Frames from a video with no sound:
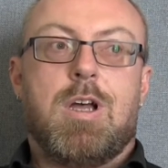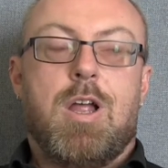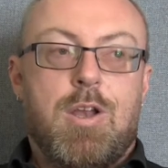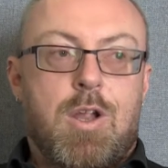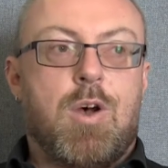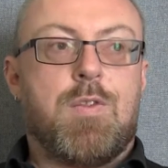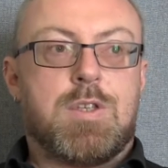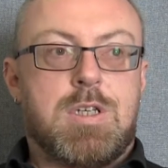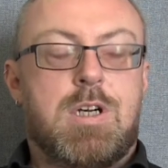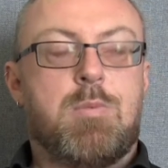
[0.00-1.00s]
a lot of the
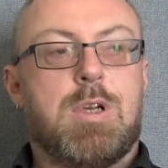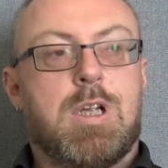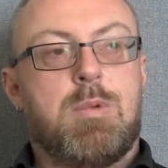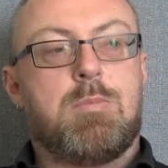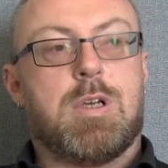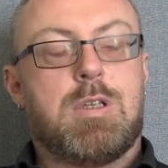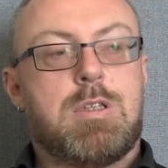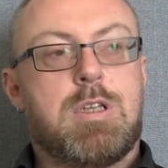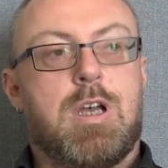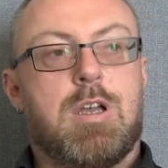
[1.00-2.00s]
time when I'm in my
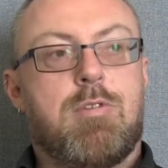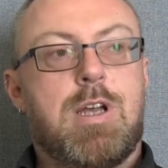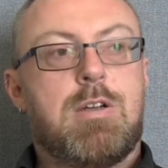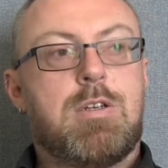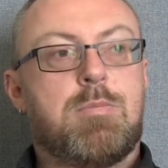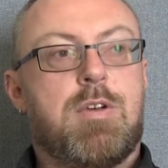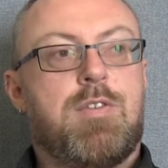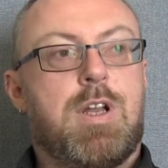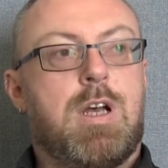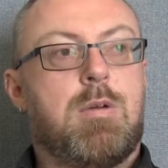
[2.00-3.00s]
sitting around in my
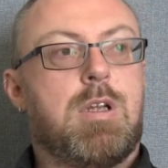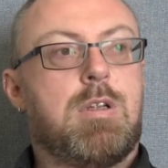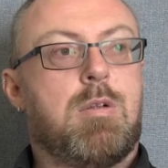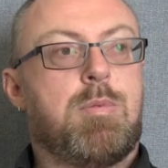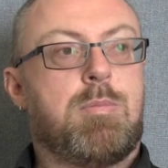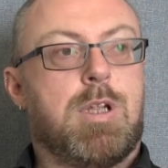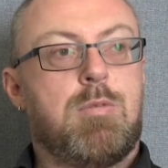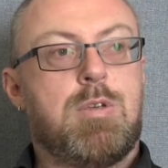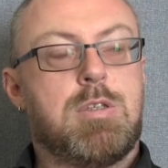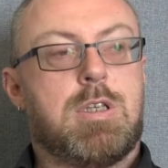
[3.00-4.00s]
flat, I'll be
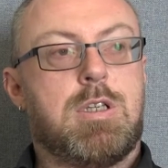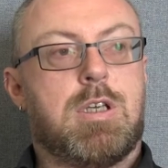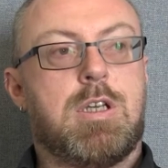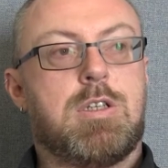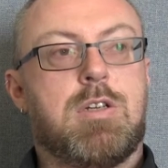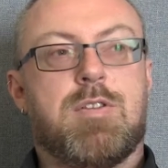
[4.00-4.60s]
playing music in the kitchen.